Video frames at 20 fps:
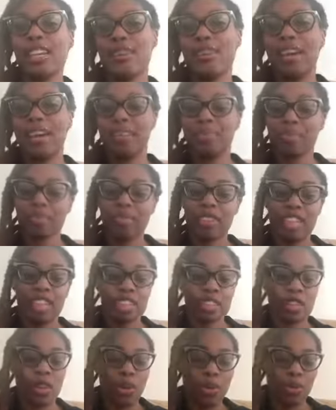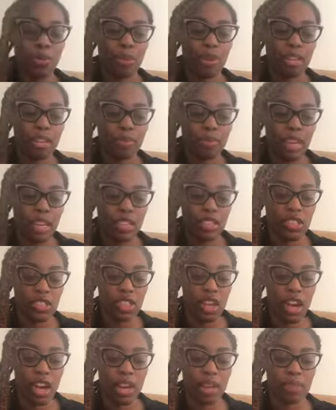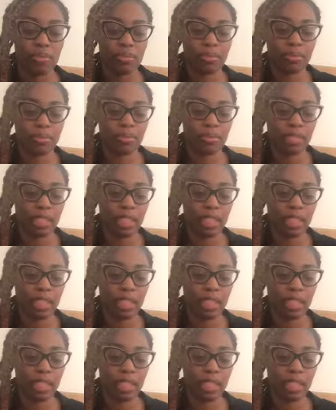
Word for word: anyway, so pretty much, um,